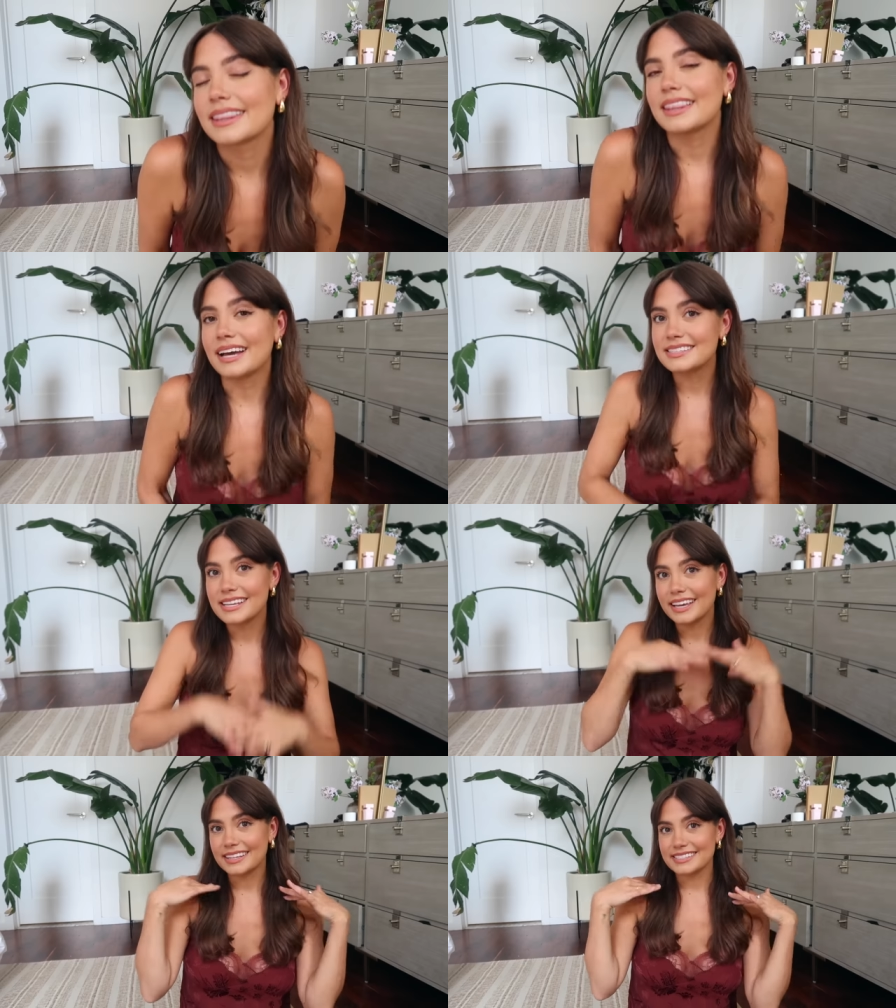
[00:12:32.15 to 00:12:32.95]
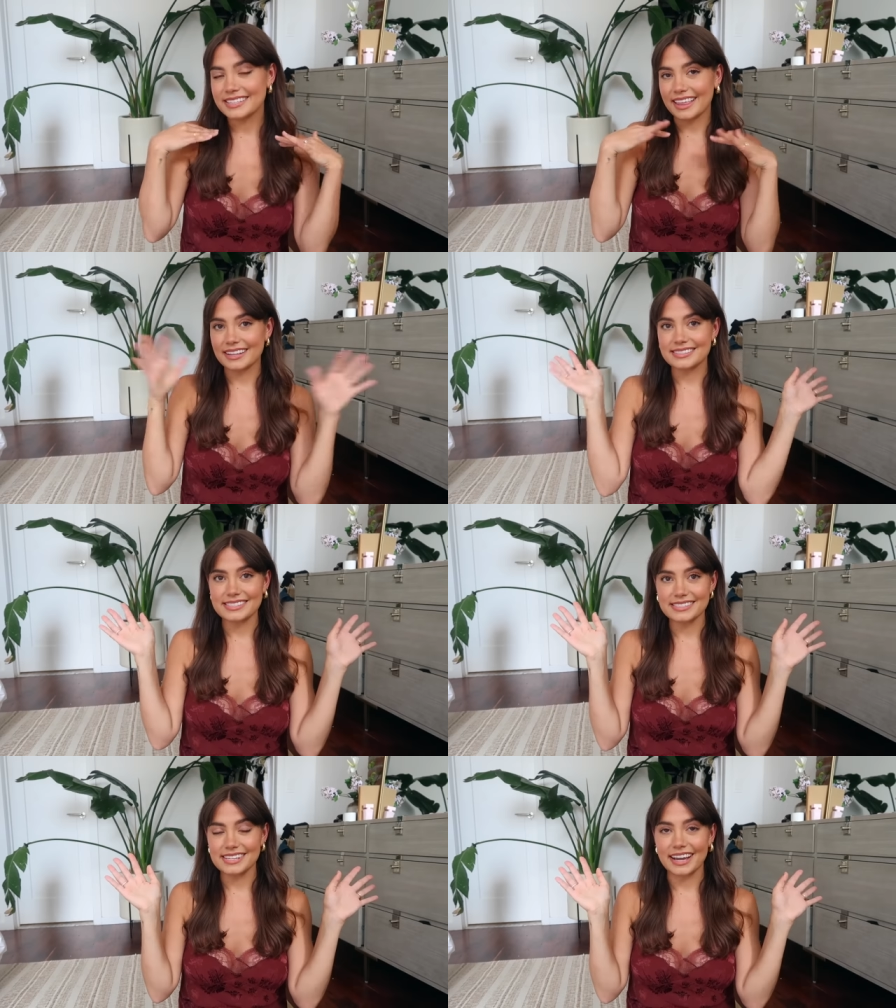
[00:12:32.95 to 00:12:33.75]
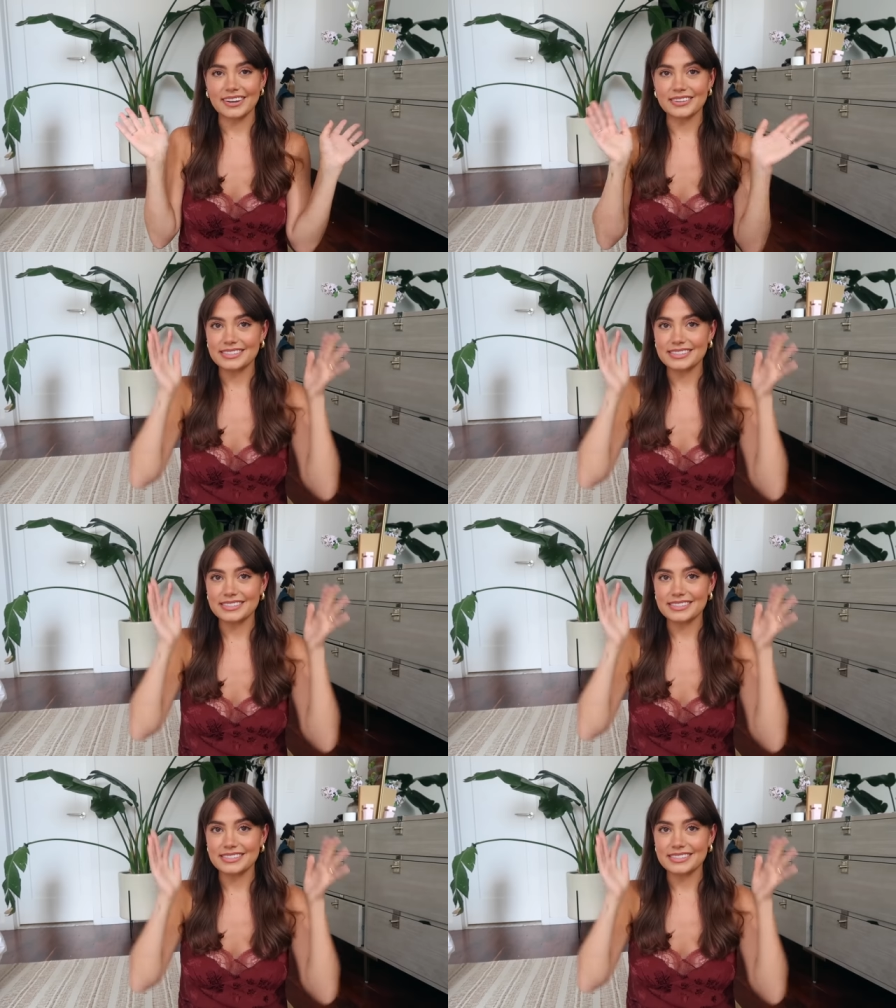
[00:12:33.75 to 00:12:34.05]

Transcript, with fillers: That's it, that's the style.